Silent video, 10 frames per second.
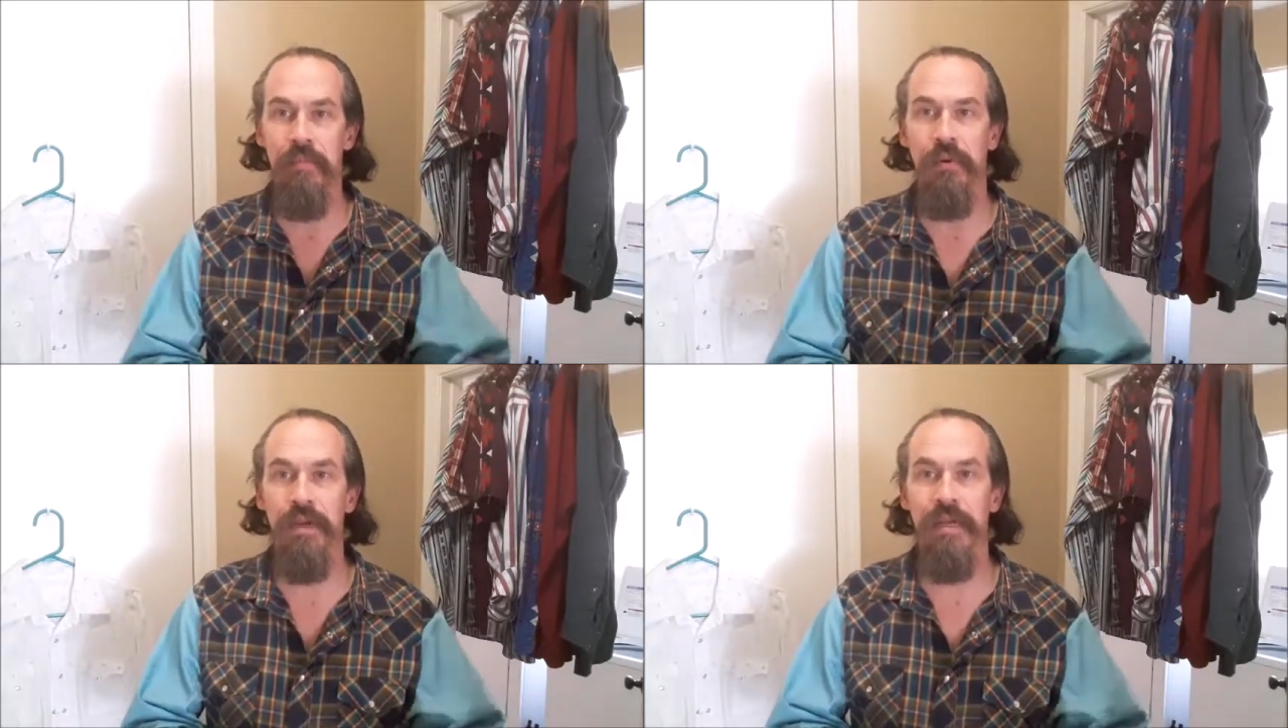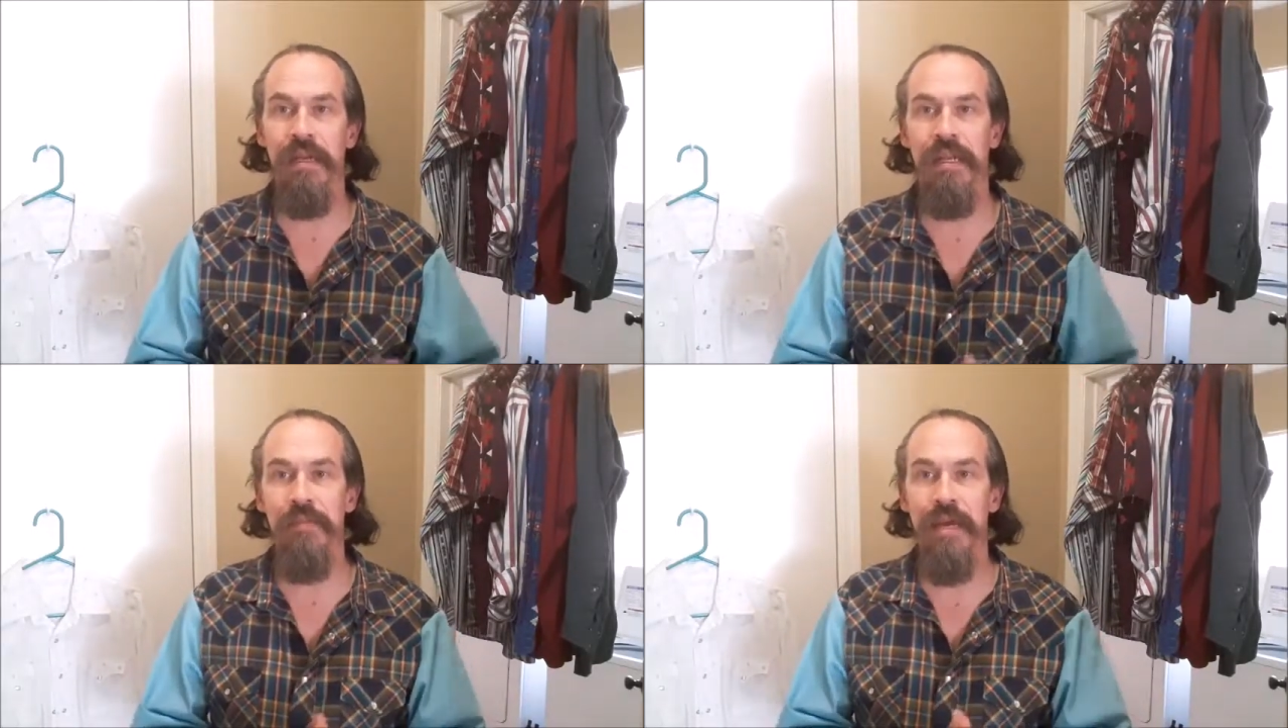put it
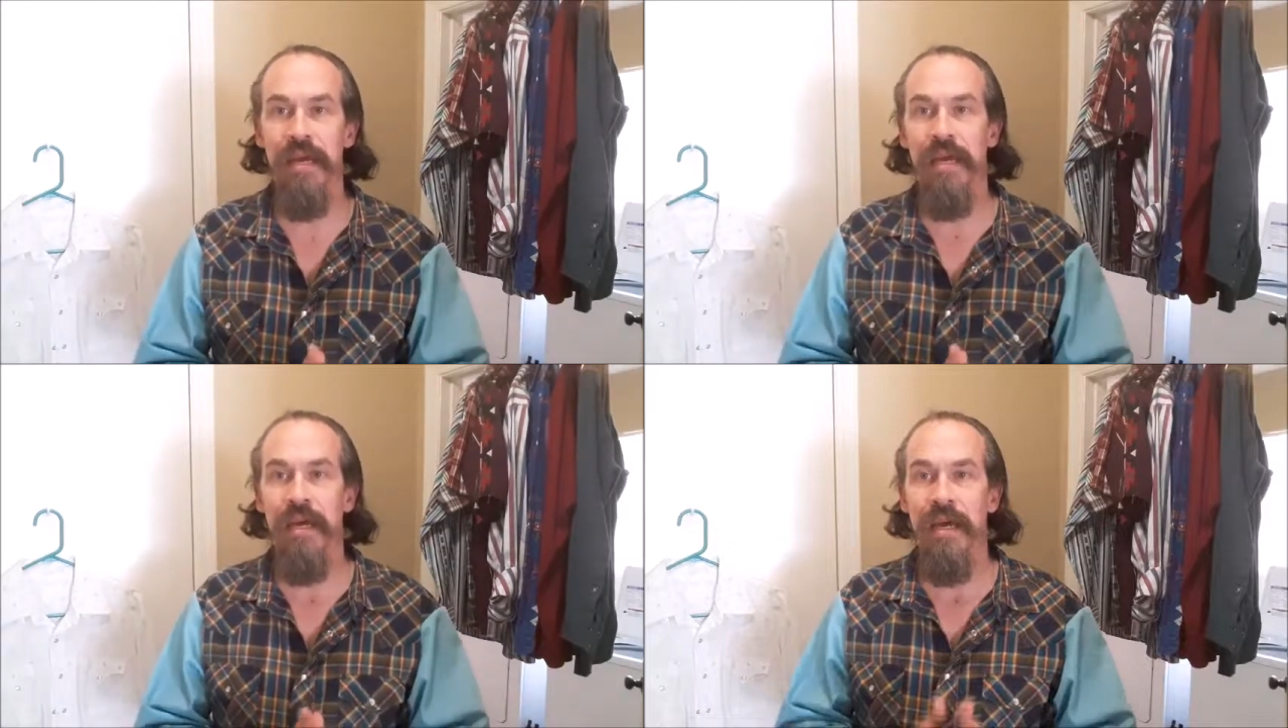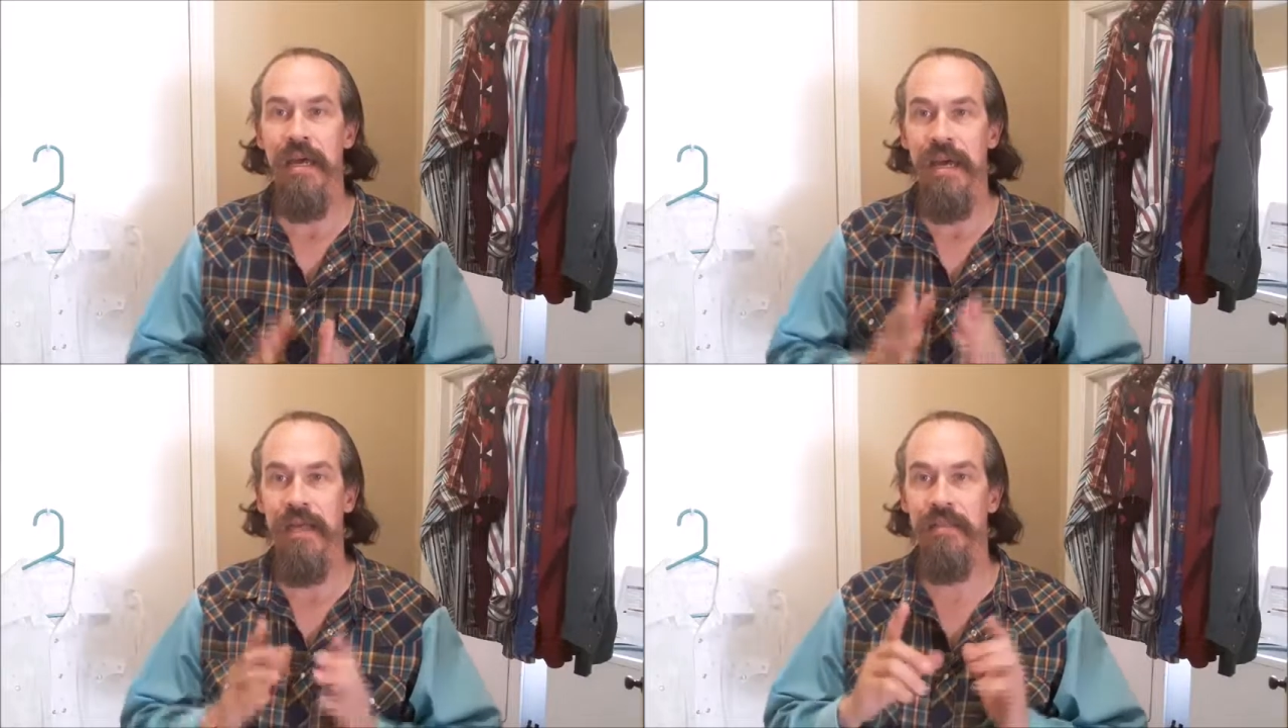on eBay,
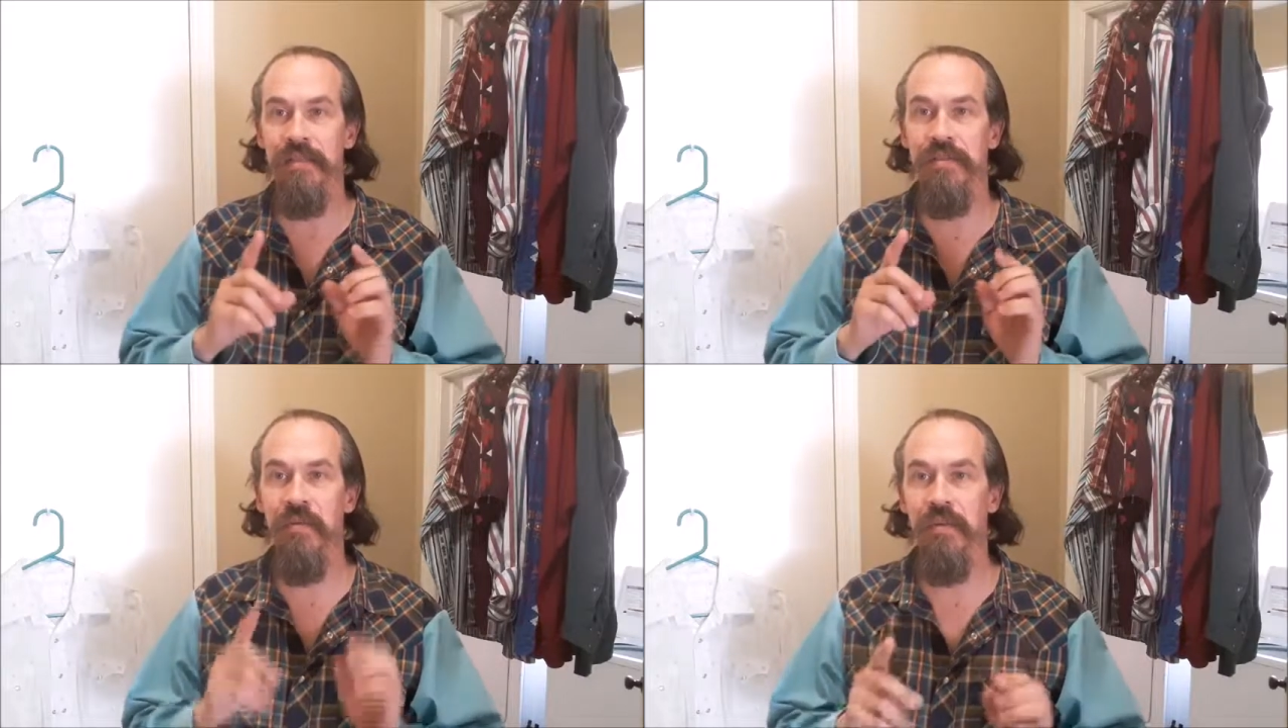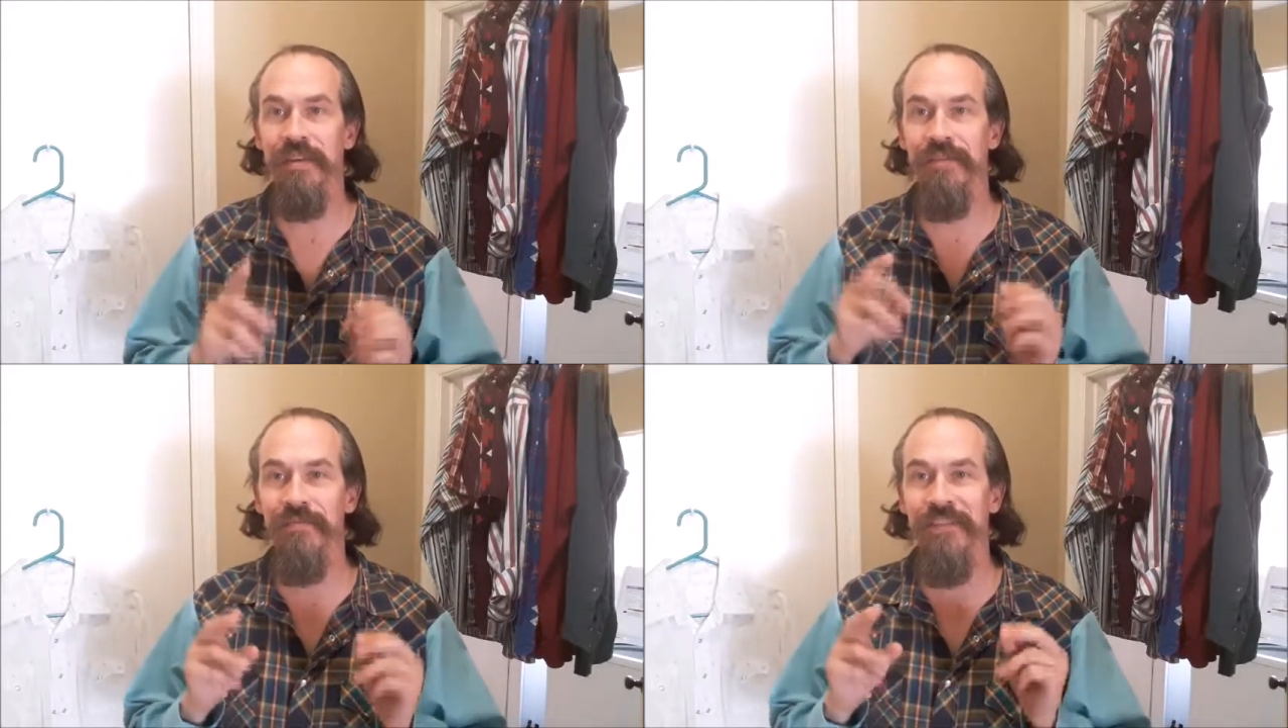and
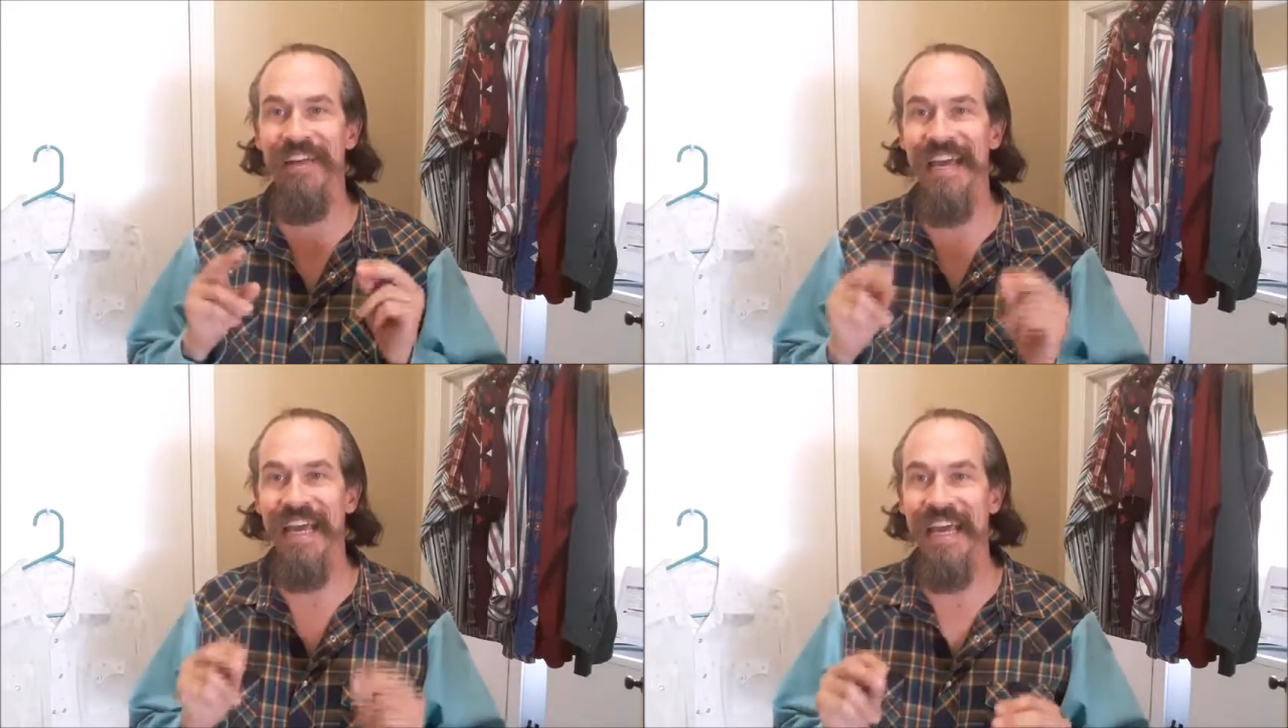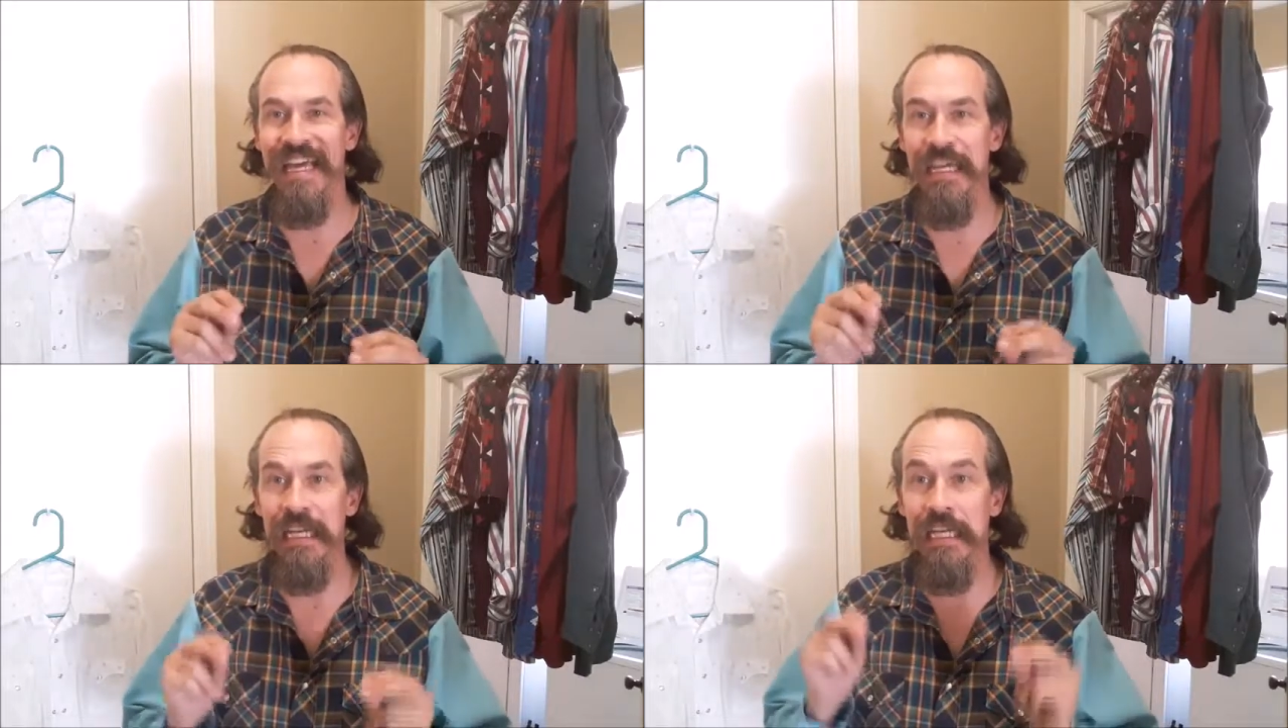sold it for
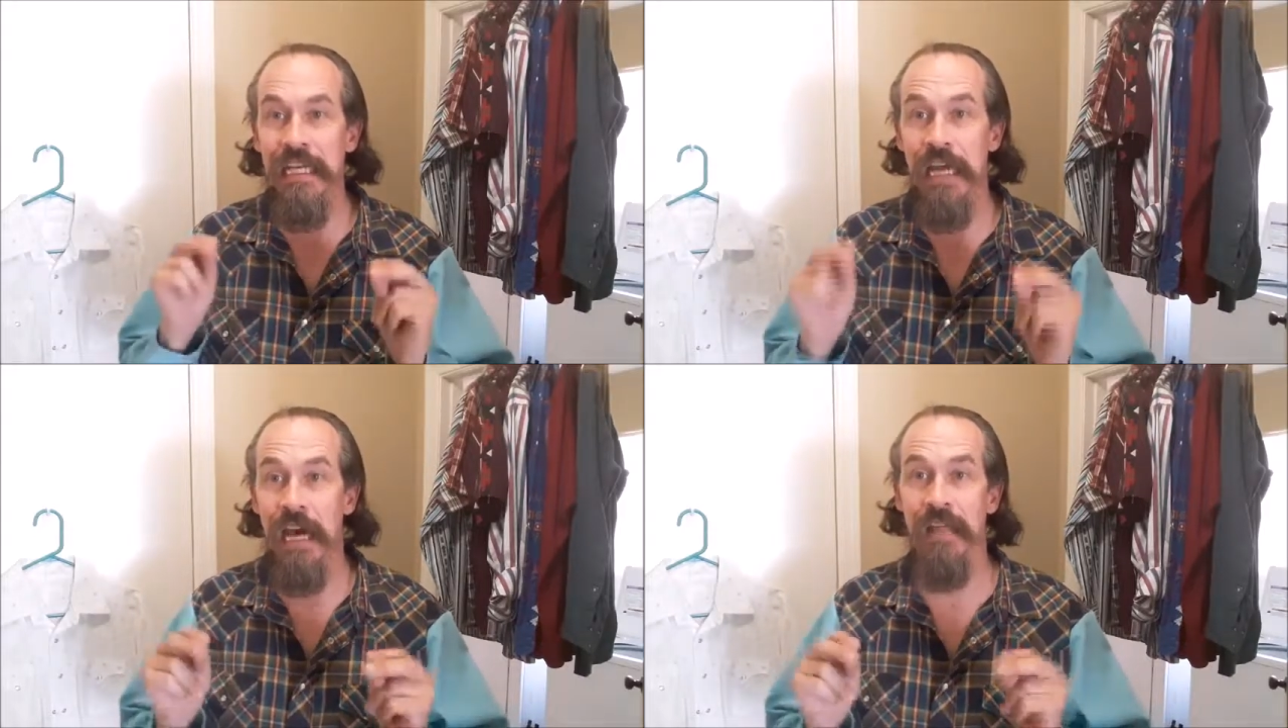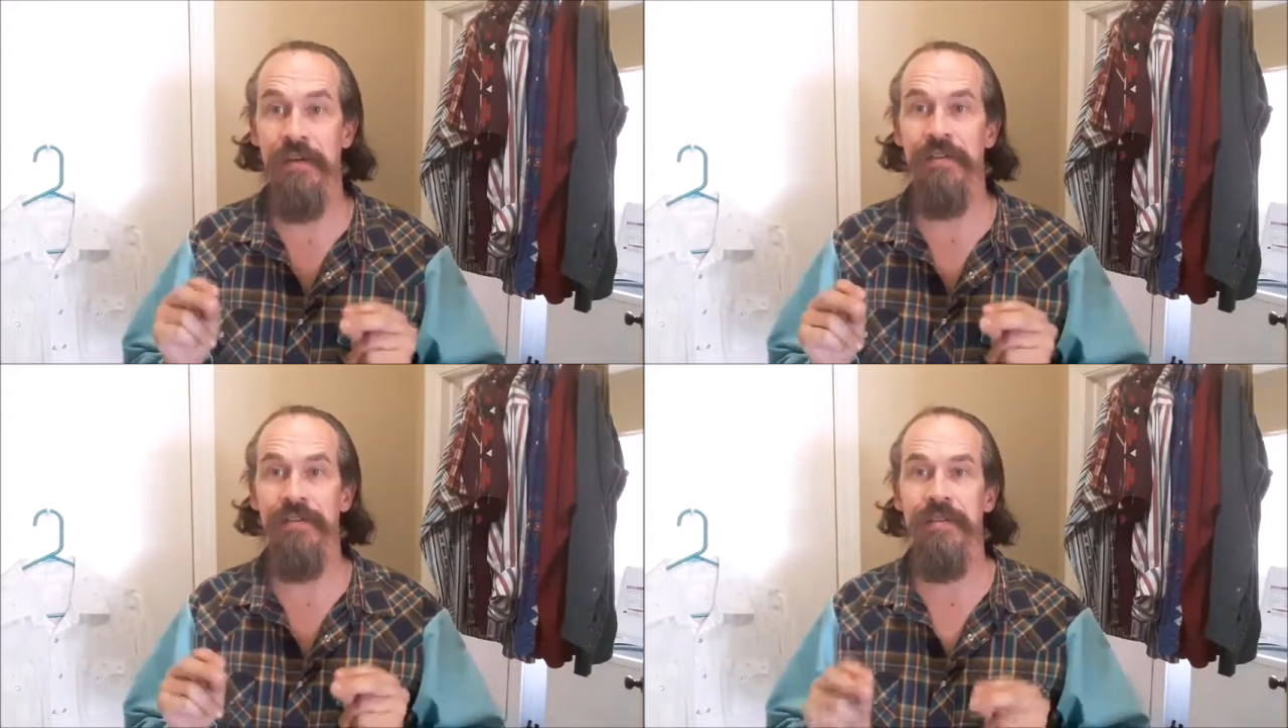
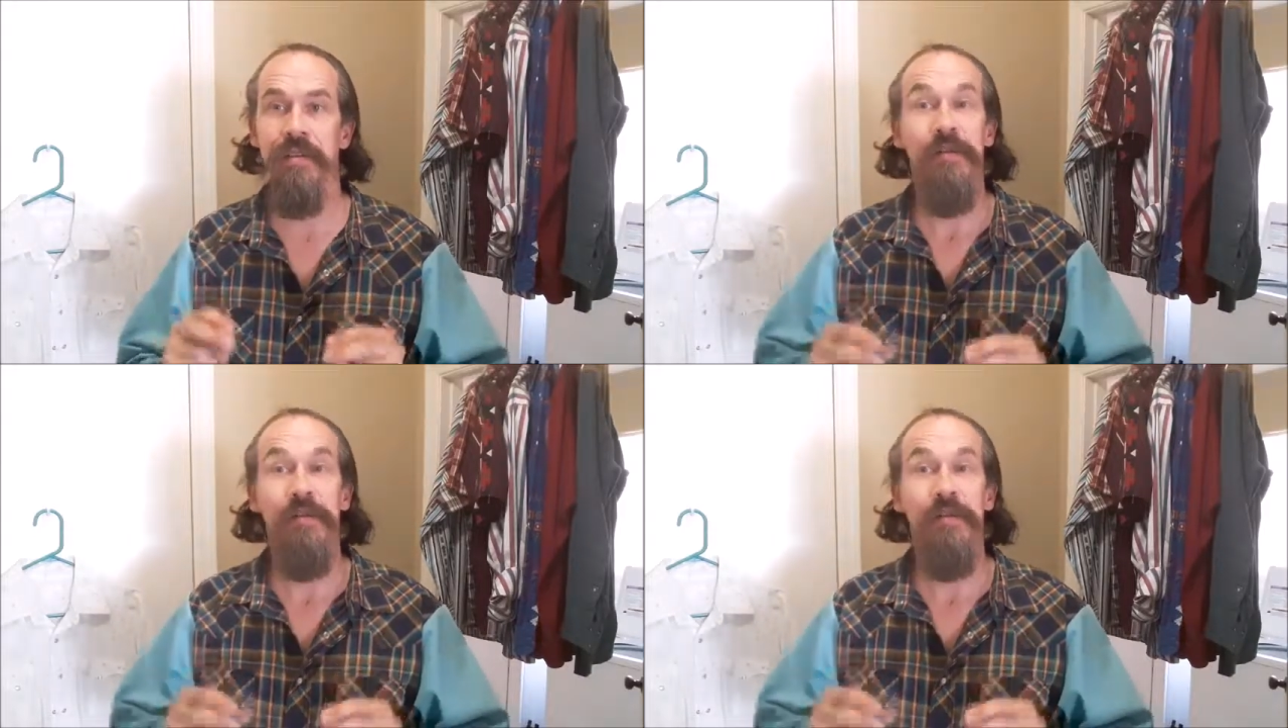$80.